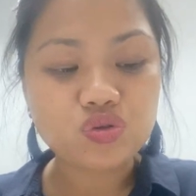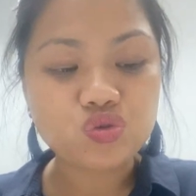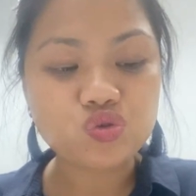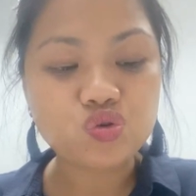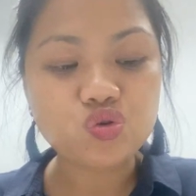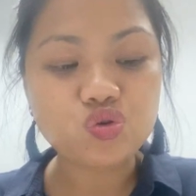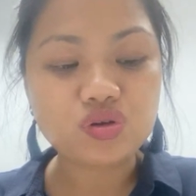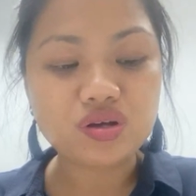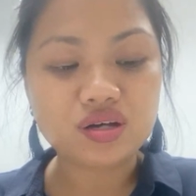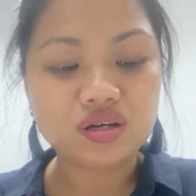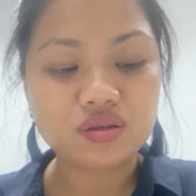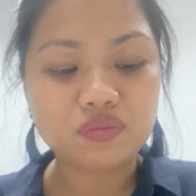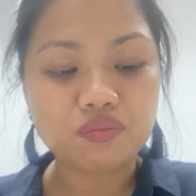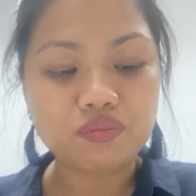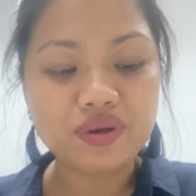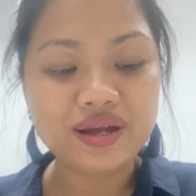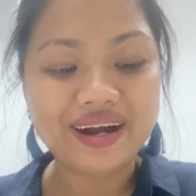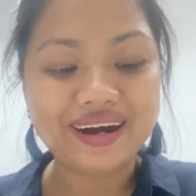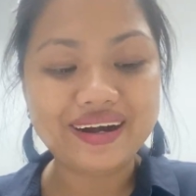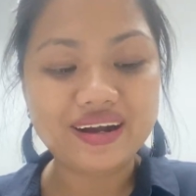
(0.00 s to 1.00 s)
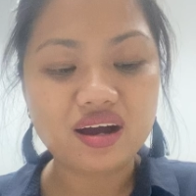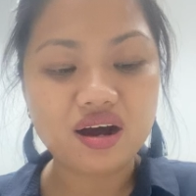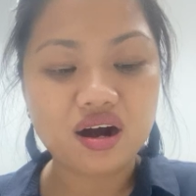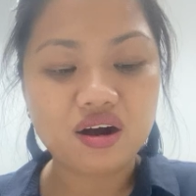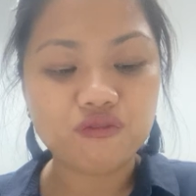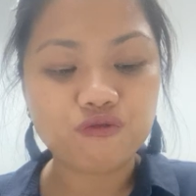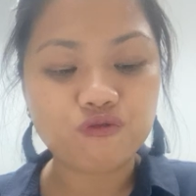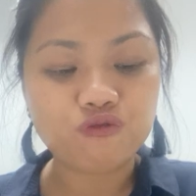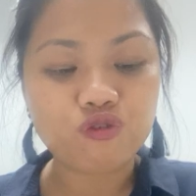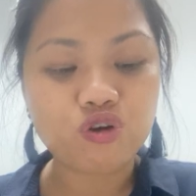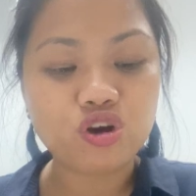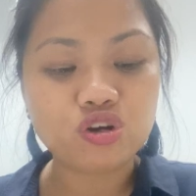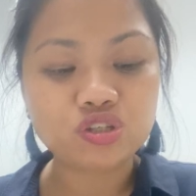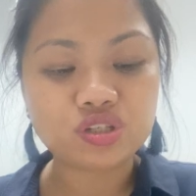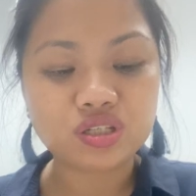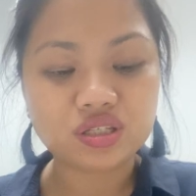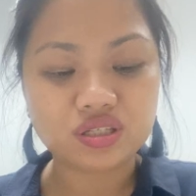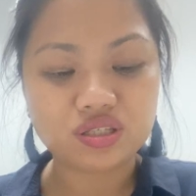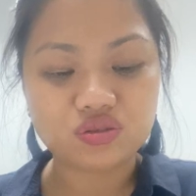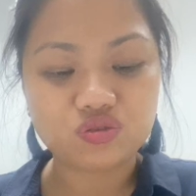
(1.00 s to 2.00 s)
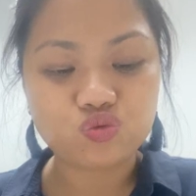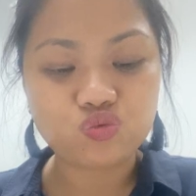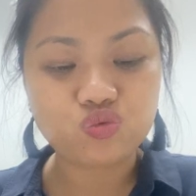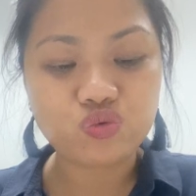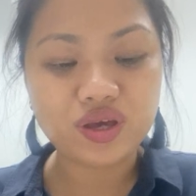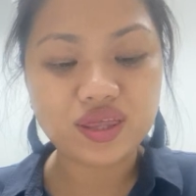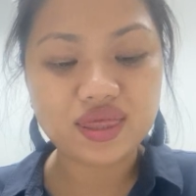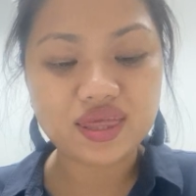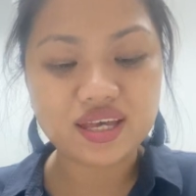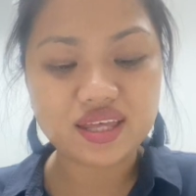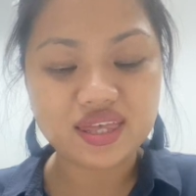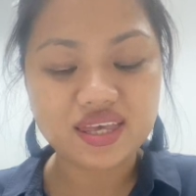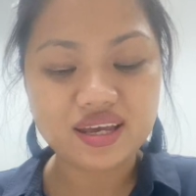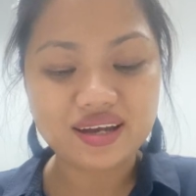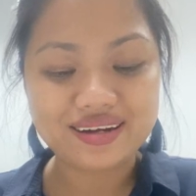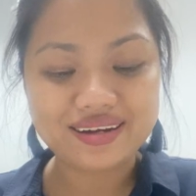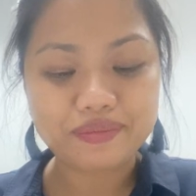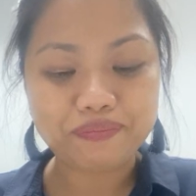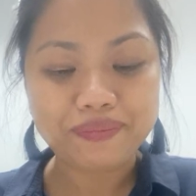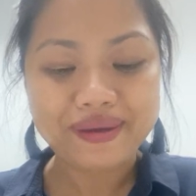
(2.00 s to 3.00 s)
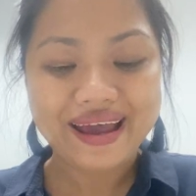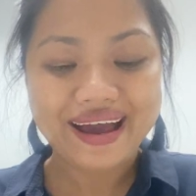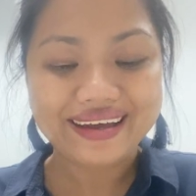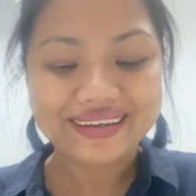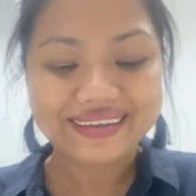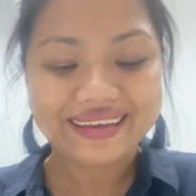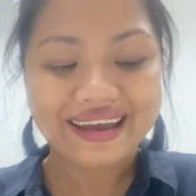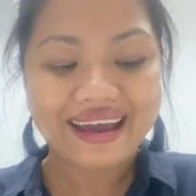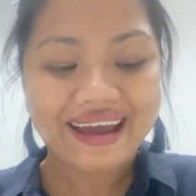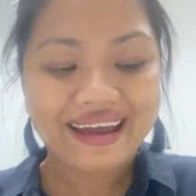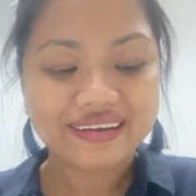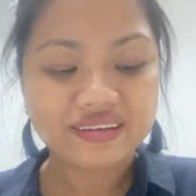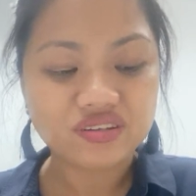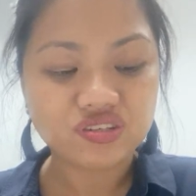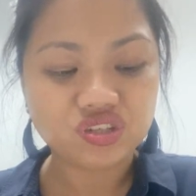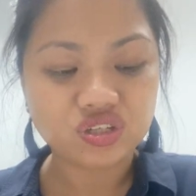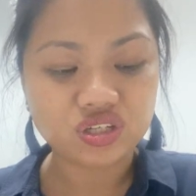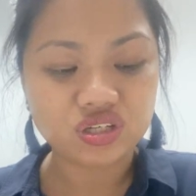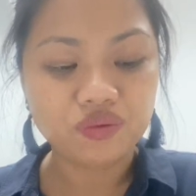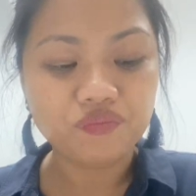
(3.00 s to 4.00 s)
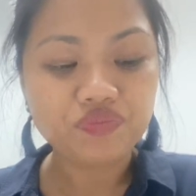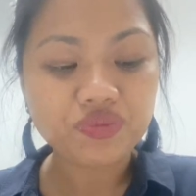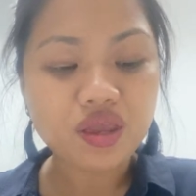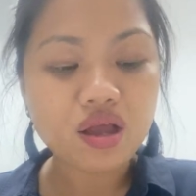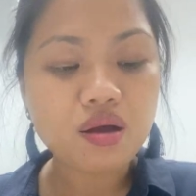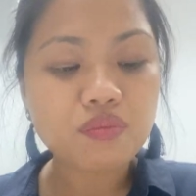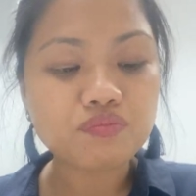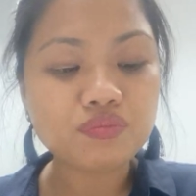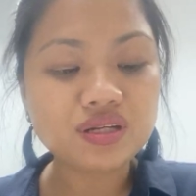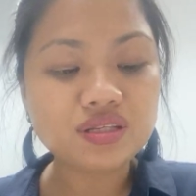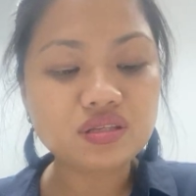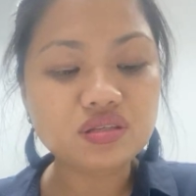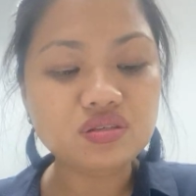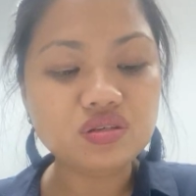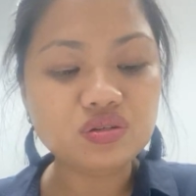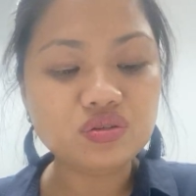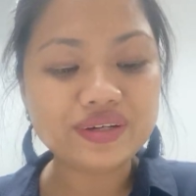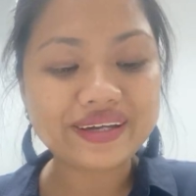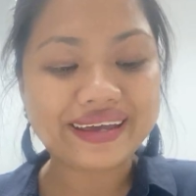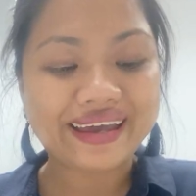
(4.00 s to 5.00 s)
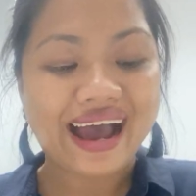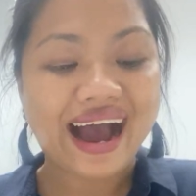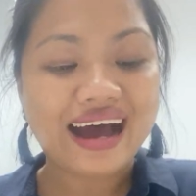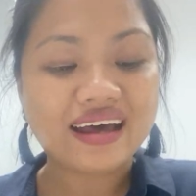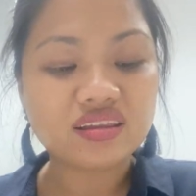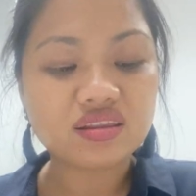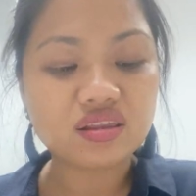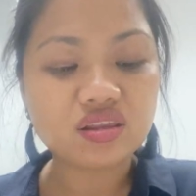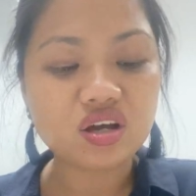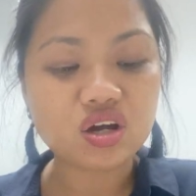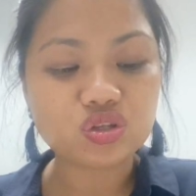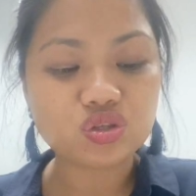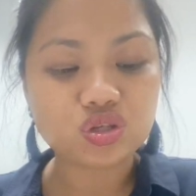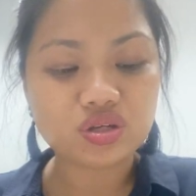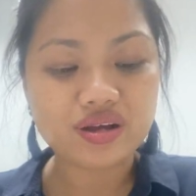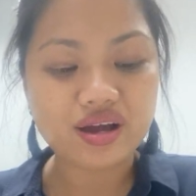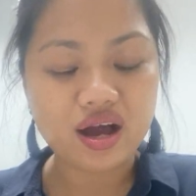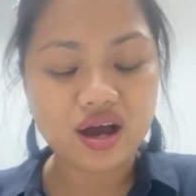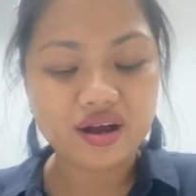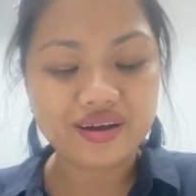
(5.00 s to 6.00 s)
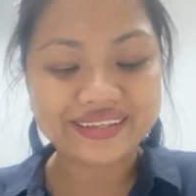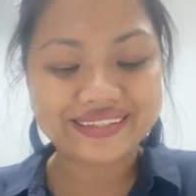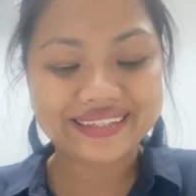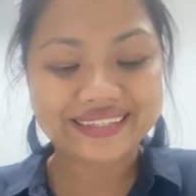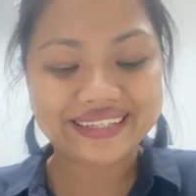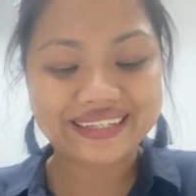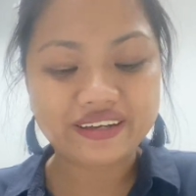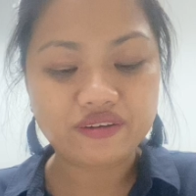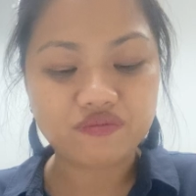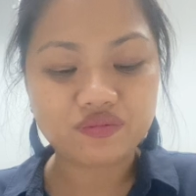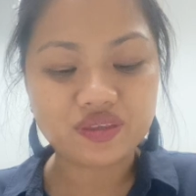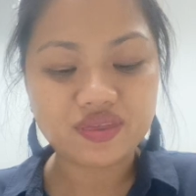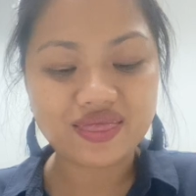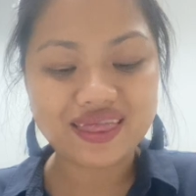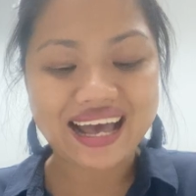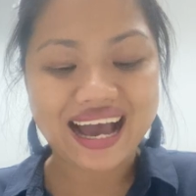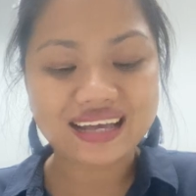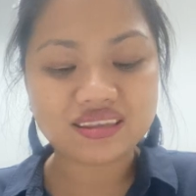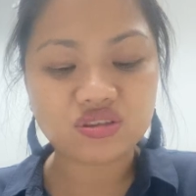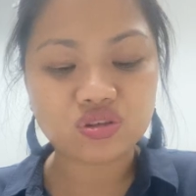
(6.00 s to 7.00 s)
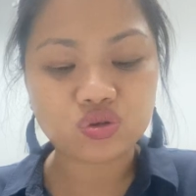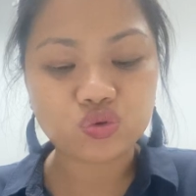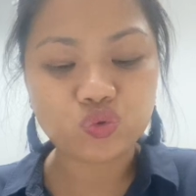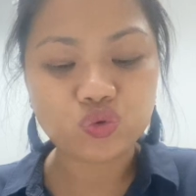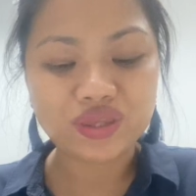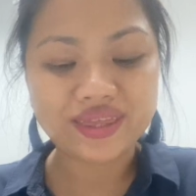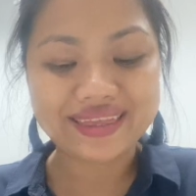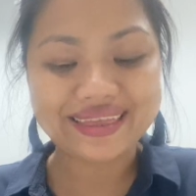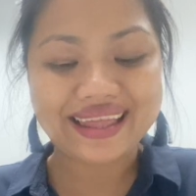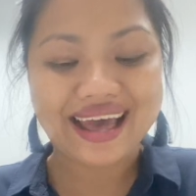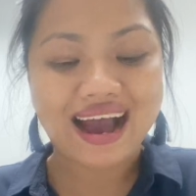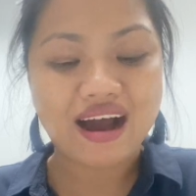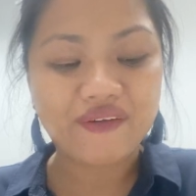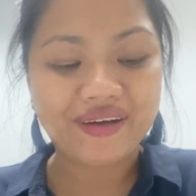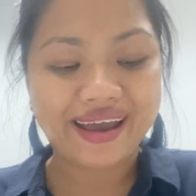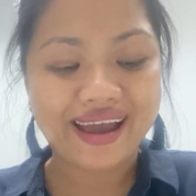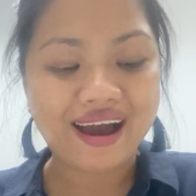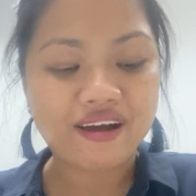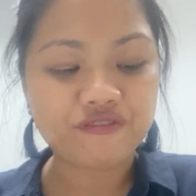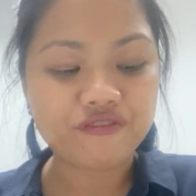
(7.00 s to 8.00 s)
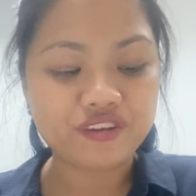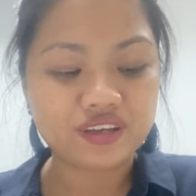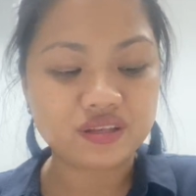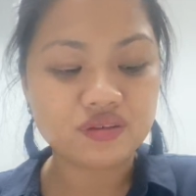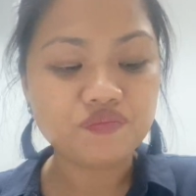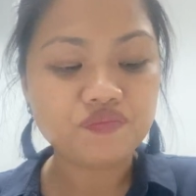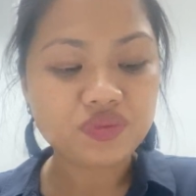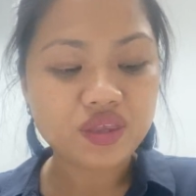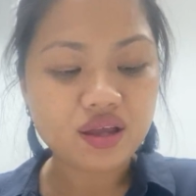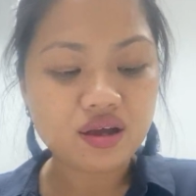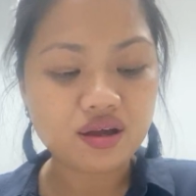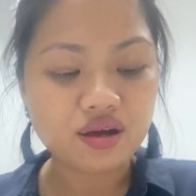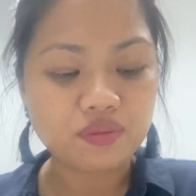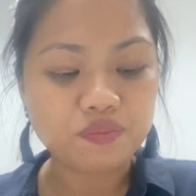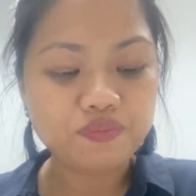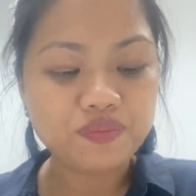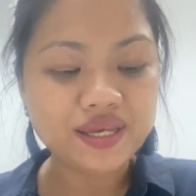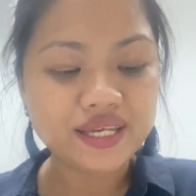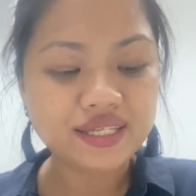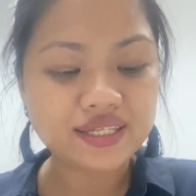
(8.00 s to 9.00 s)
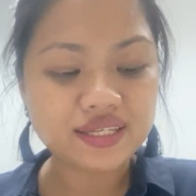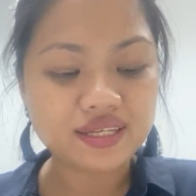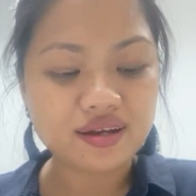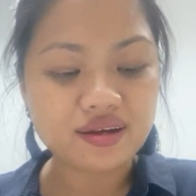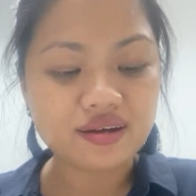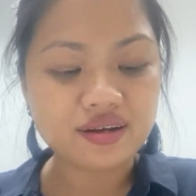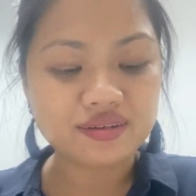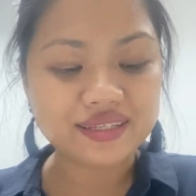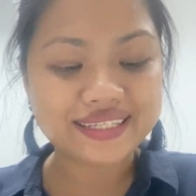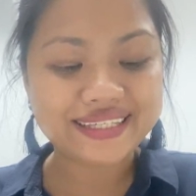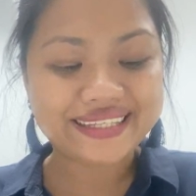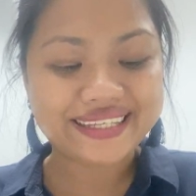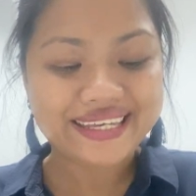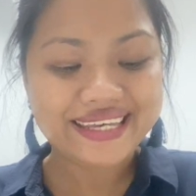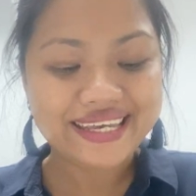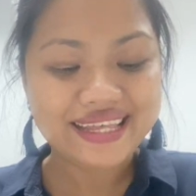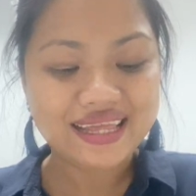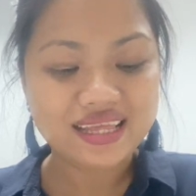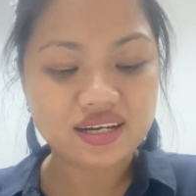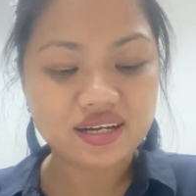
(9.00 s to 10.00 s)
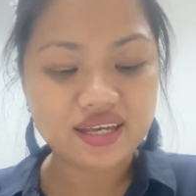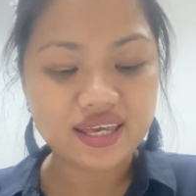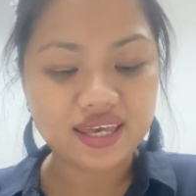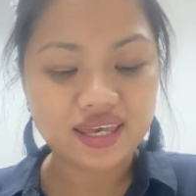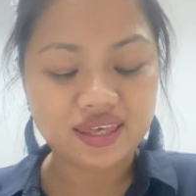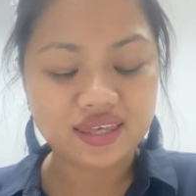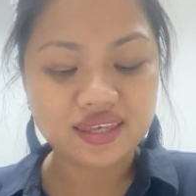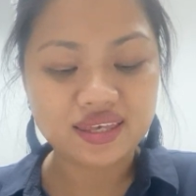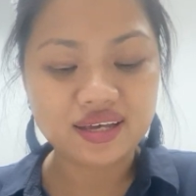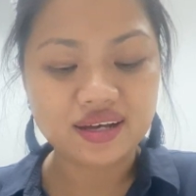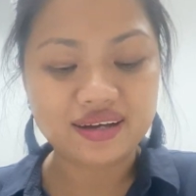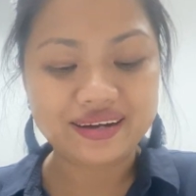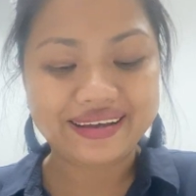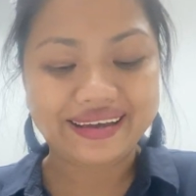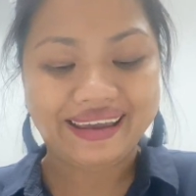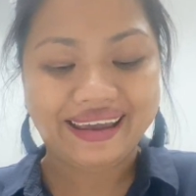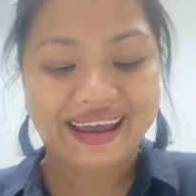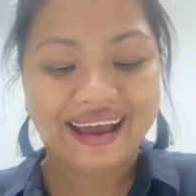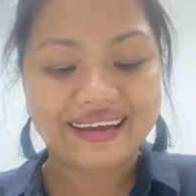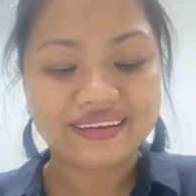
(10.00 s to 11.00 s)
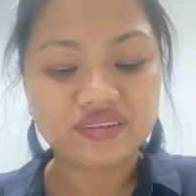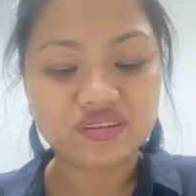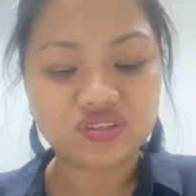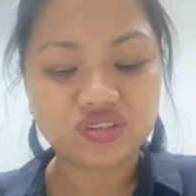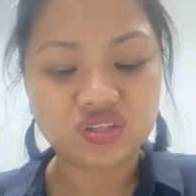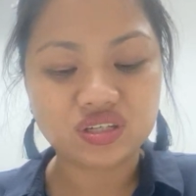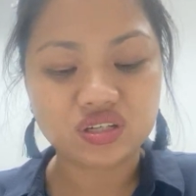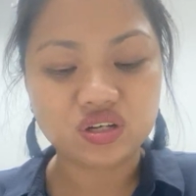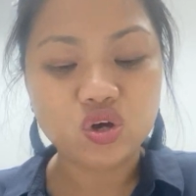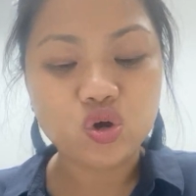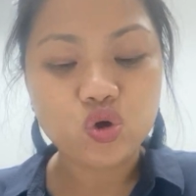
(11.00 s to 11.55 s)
You can build a fortune with your bare hands, but you cannot achieve that without having a business still in your hands.